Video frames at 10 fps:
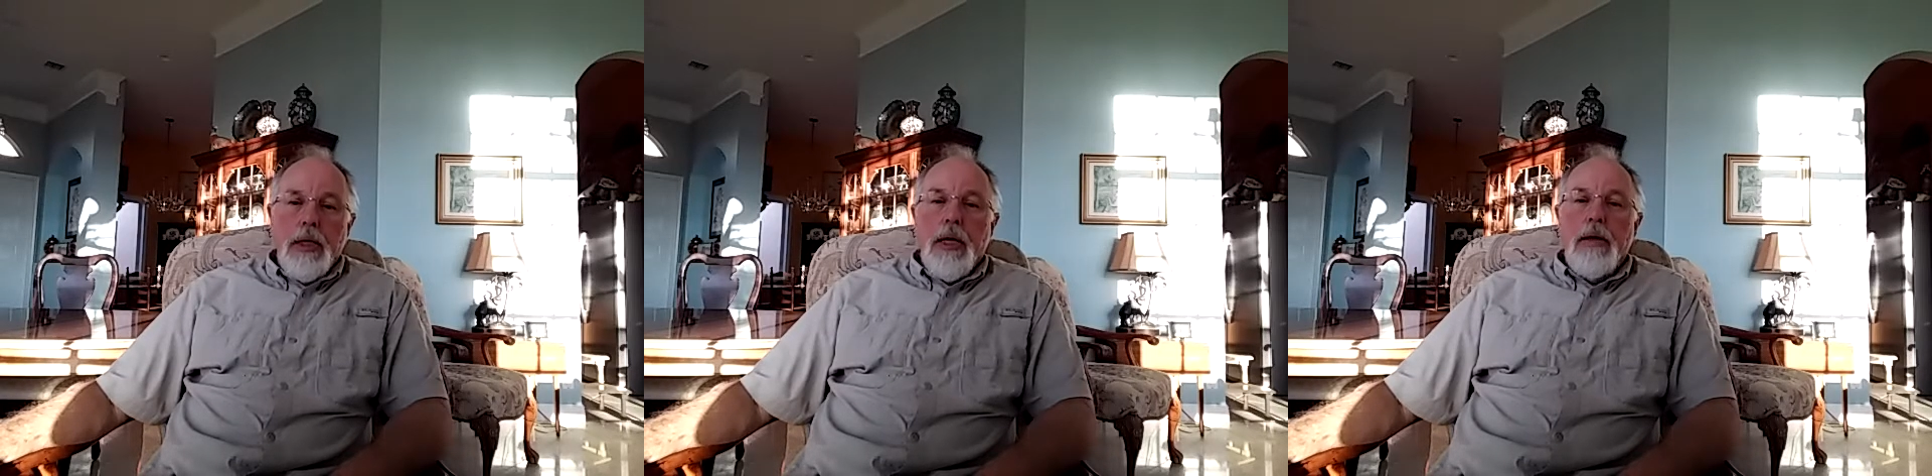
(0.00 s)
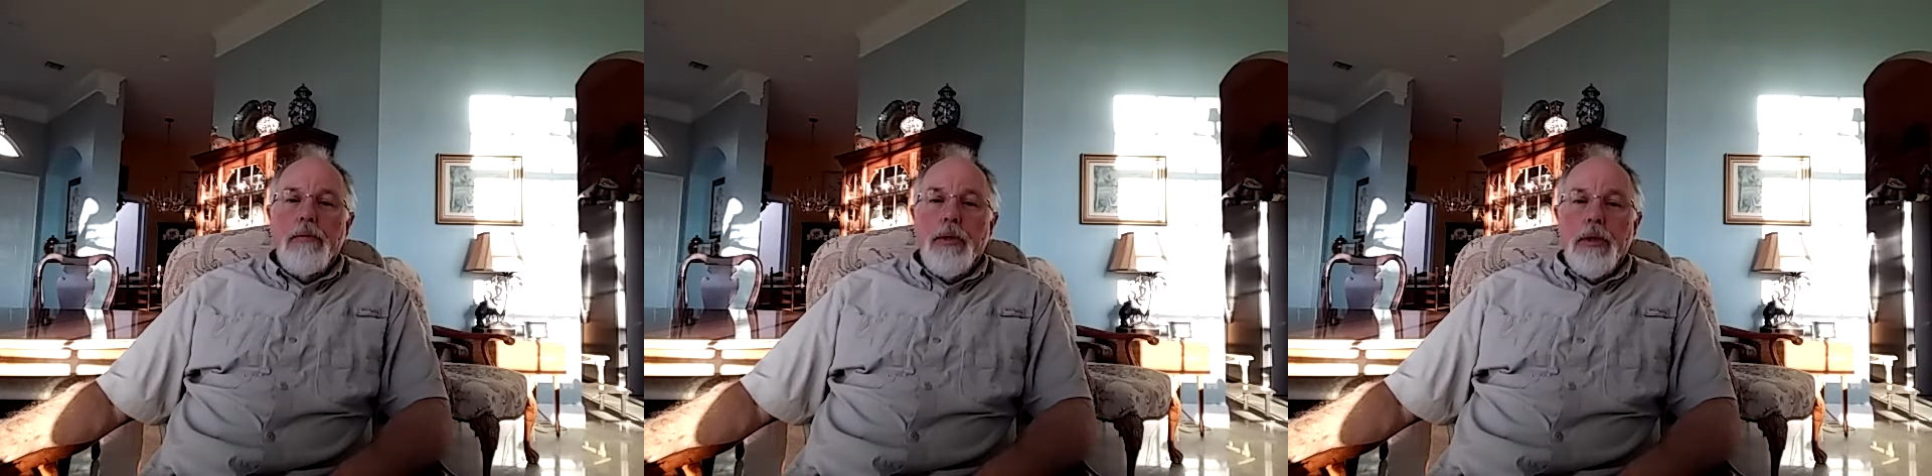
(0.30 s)

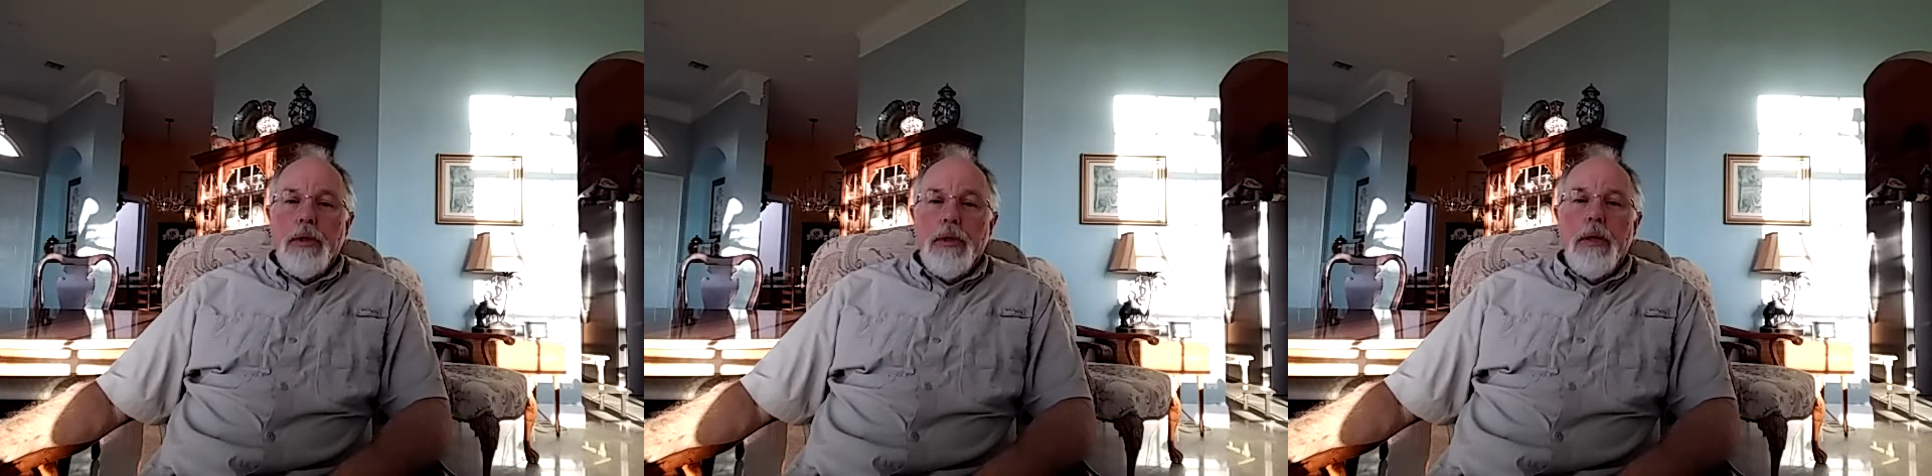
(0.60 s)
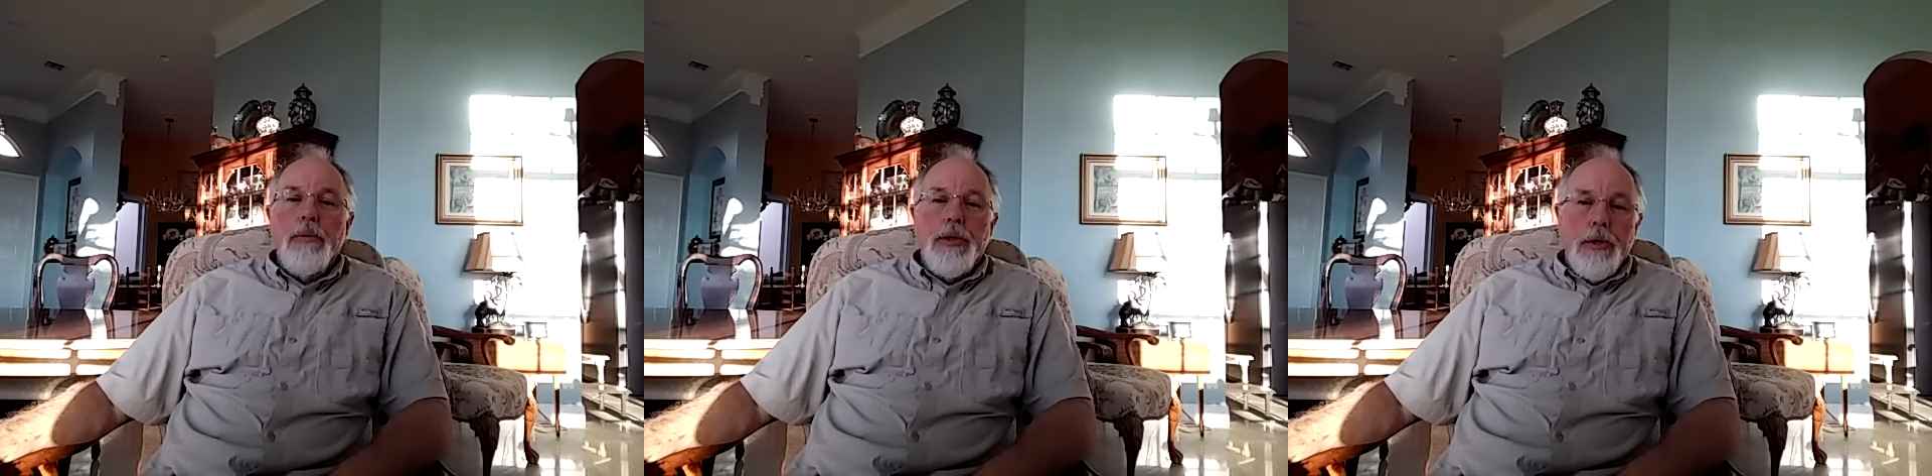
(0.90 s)
gave me the
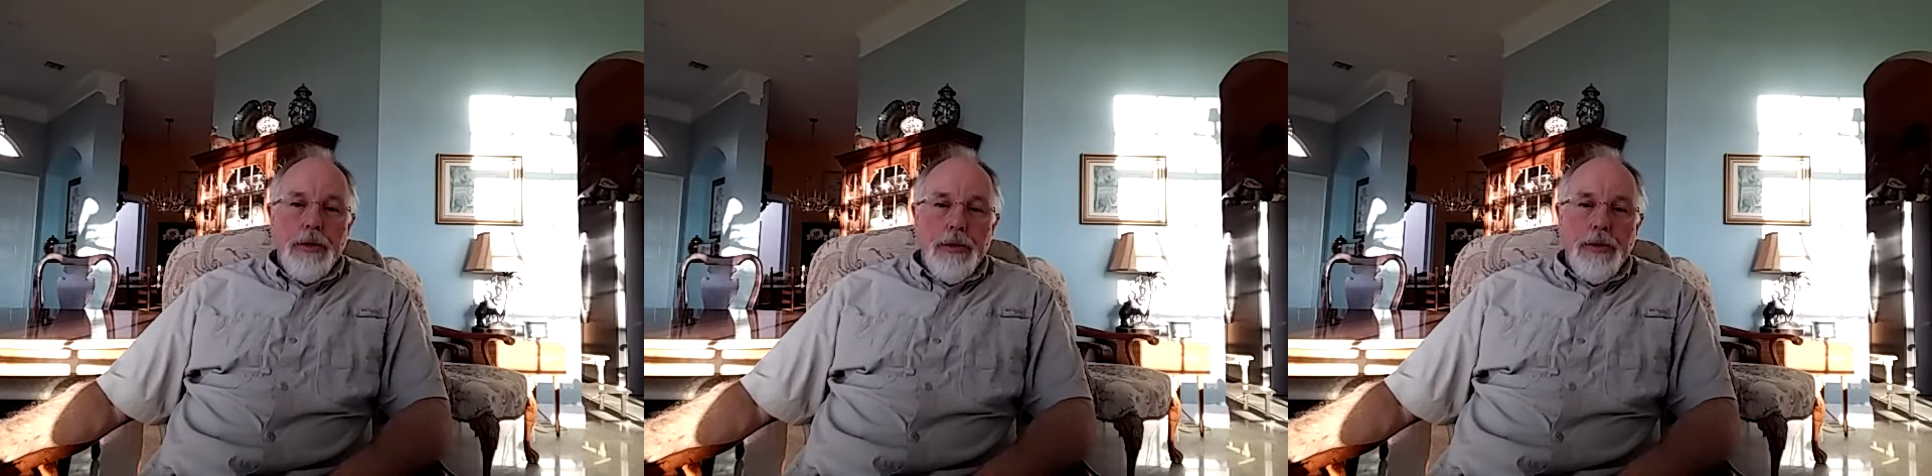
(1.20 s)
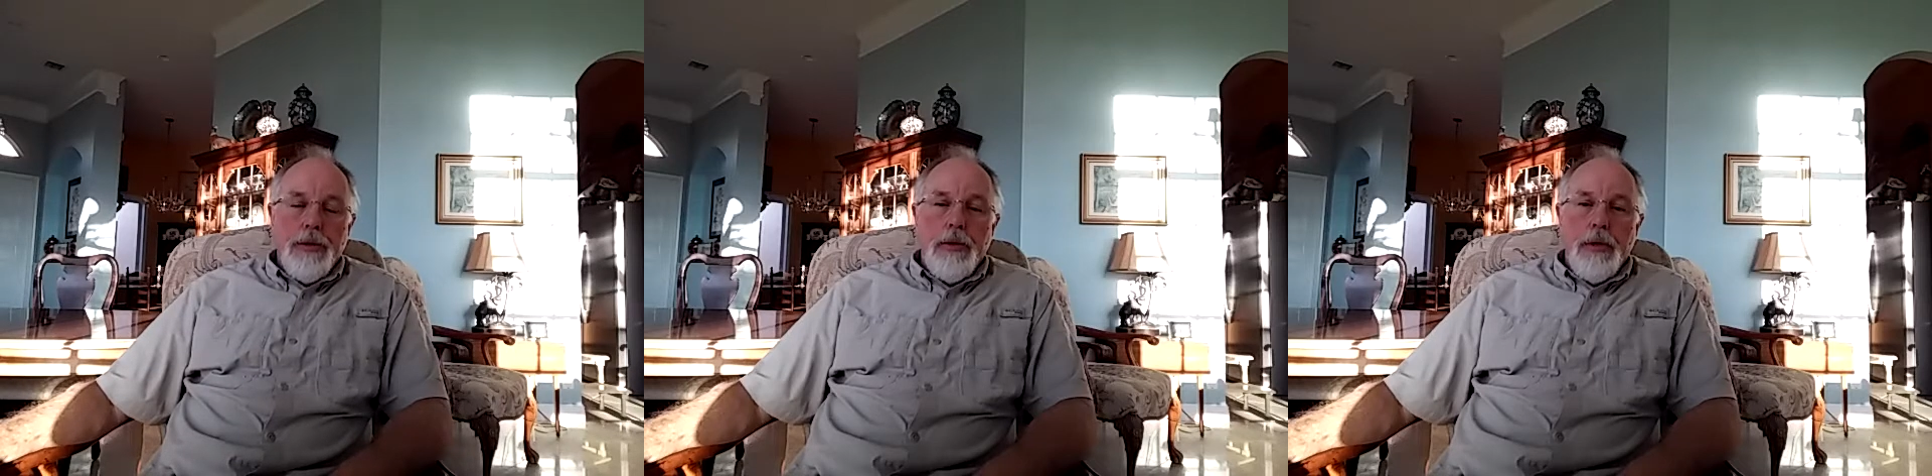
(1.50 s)

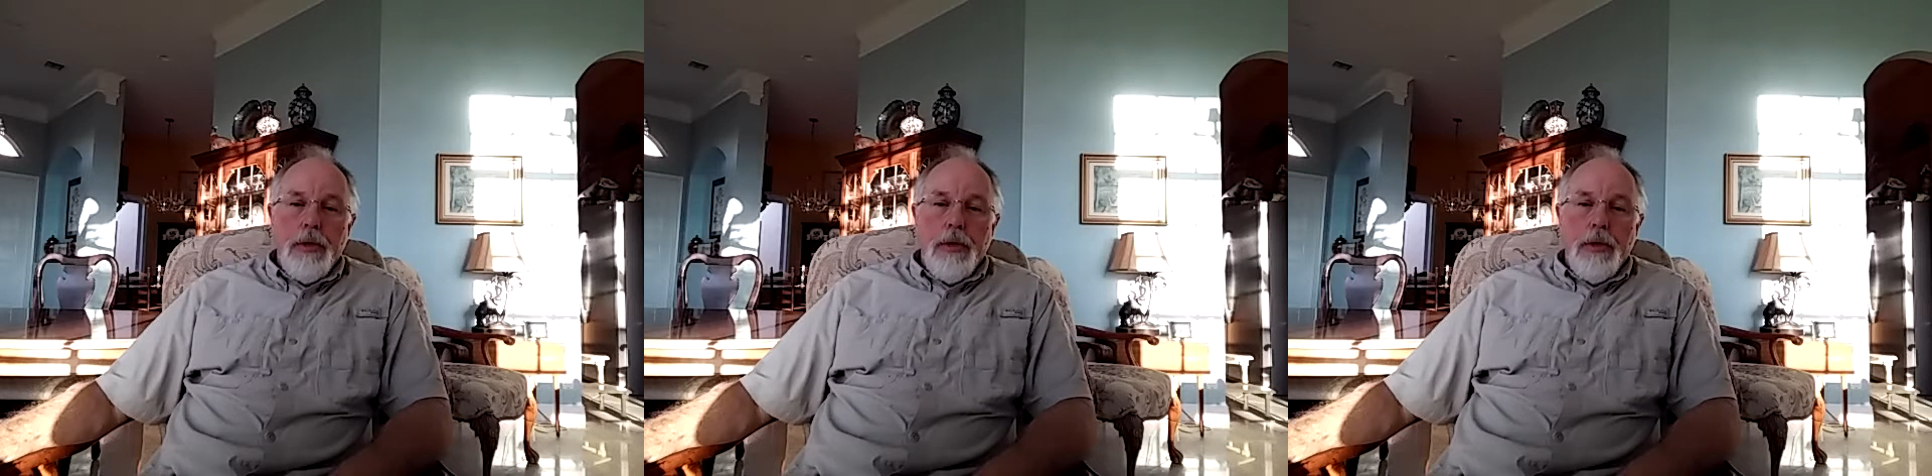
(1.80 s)
impetus.